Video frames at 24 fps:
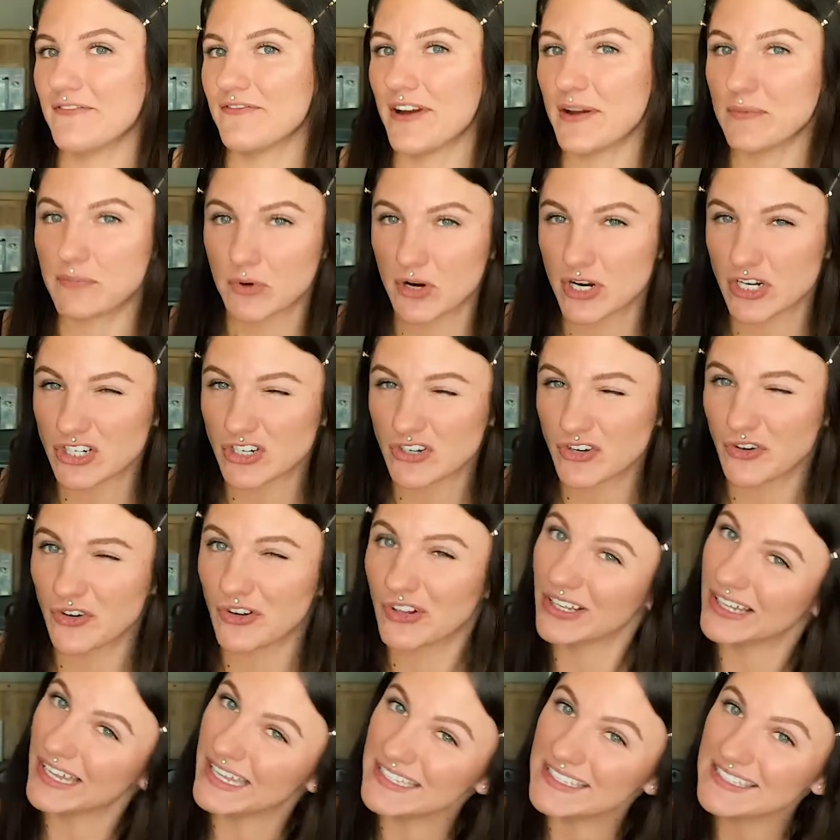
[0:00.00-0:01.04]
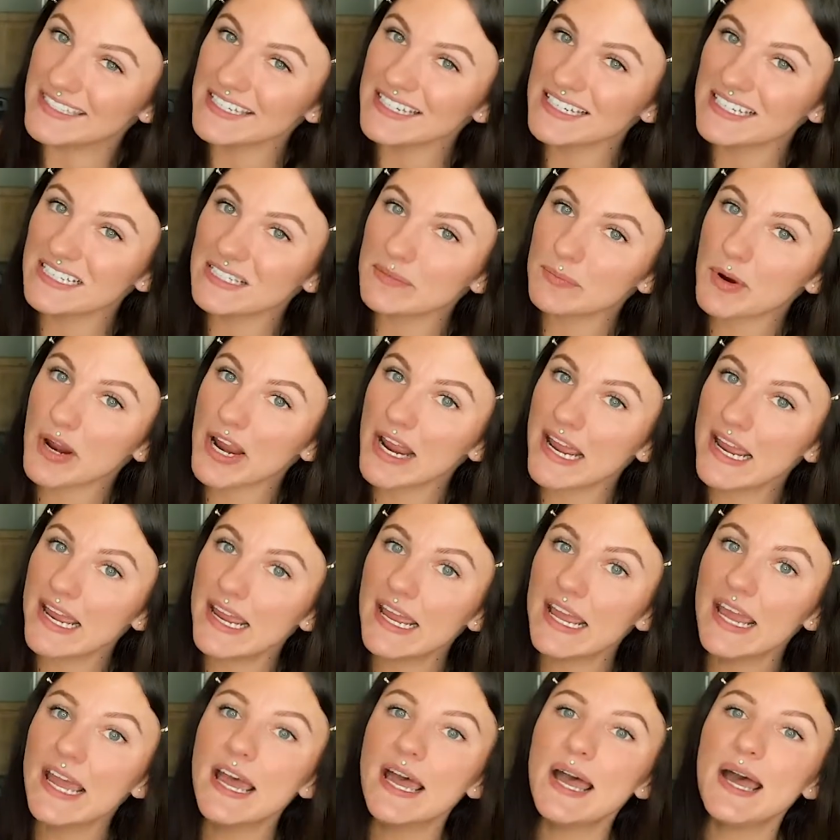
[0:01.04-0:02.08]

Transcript: vibrational cleansing spray,